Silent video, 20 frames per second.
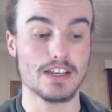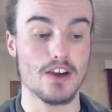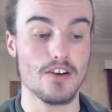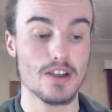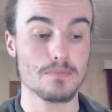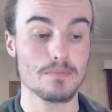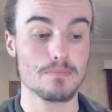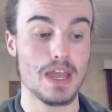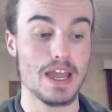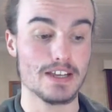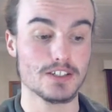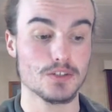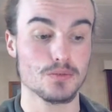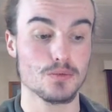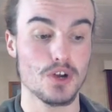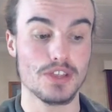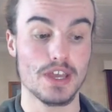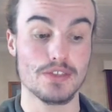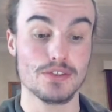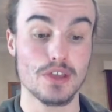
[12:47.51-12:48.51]
going back to
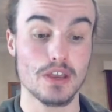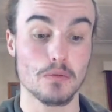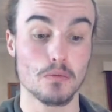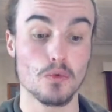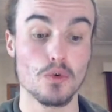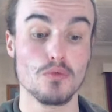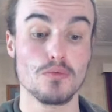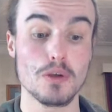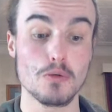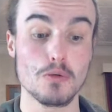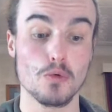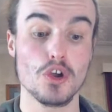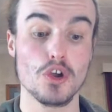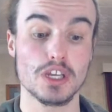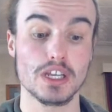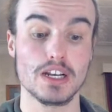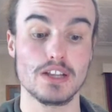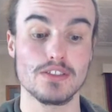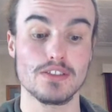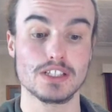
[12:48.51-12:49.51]
what they think will be
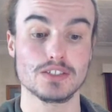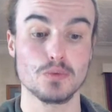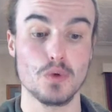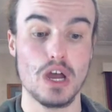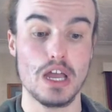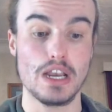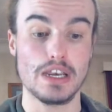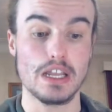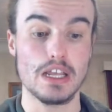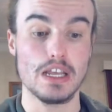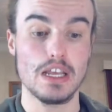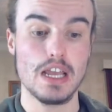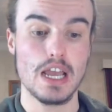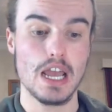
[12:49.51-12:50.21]
working in this one.